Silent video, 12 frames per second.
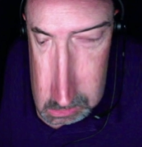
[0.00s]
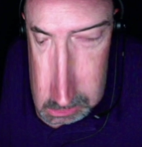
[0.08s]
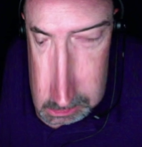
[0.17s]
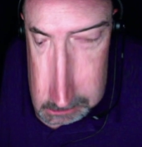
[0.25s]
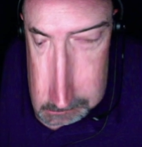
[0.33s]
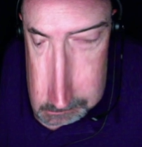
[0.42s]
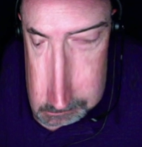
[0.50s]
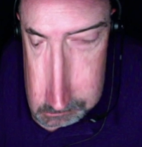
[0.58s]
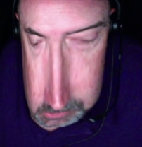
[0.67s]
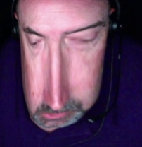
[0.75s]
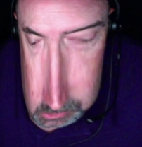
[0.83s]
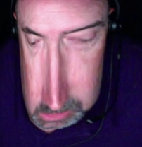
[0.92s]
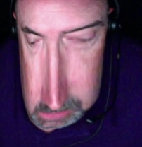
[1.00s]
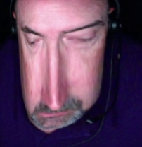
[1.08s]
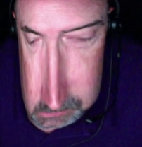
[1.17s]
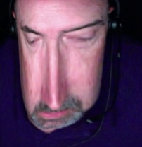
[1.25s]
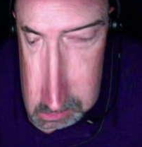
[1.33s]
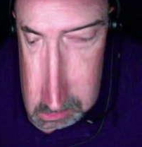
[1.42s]
Um, you can
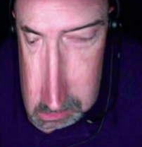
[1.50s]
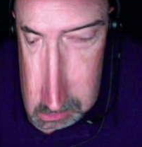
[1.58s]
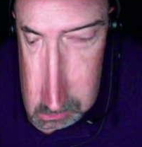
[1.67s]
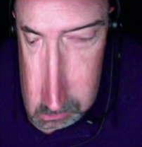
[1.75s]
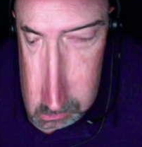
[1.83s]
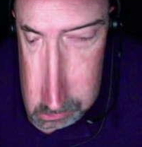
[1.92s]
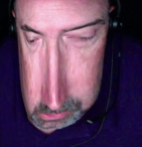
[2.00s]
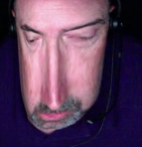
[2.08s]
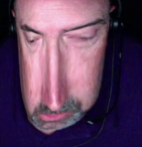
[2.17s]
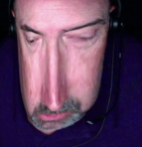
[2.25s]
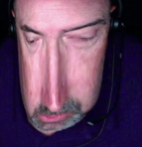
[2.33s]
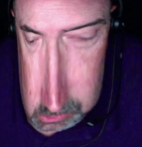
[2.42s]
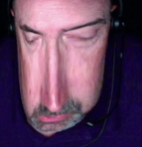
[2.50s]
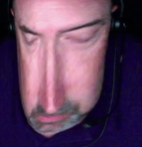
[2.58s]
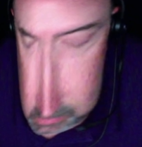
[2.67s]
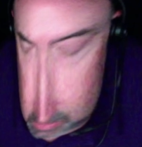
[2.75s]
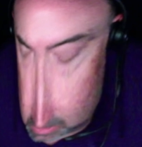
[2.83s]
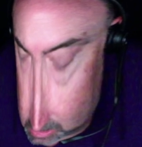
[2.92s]
even order your
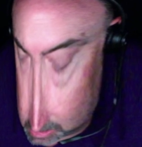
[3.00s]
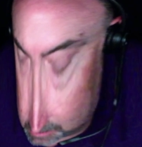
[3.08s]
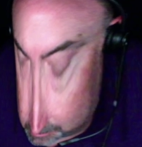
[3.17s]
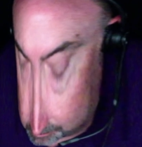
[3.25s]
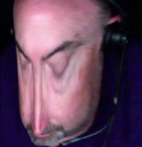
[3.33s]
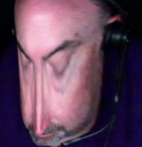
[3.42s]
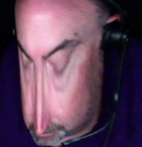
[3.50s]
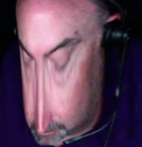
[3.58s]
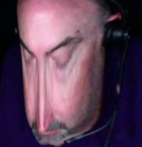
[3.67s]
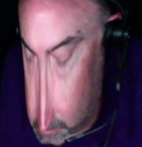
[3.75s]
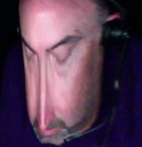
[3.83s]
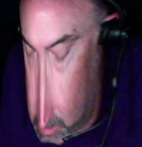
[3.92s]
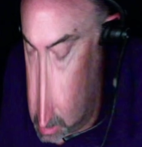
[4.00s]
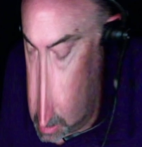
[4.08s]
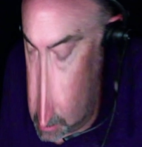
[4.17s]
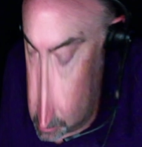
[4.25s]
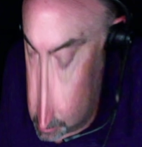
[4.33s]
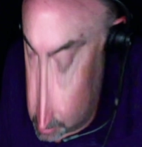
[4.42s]
groceries online and
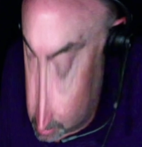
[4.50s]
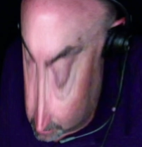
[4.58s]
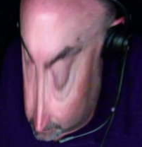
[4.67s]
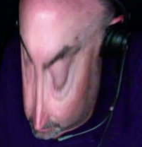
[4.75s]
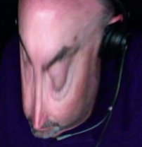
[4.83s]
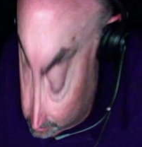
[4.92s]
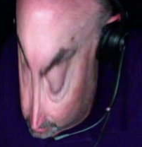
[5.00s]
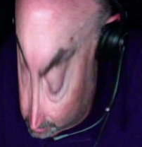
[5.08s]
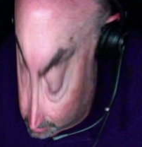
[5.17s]
have somebody deliver them to your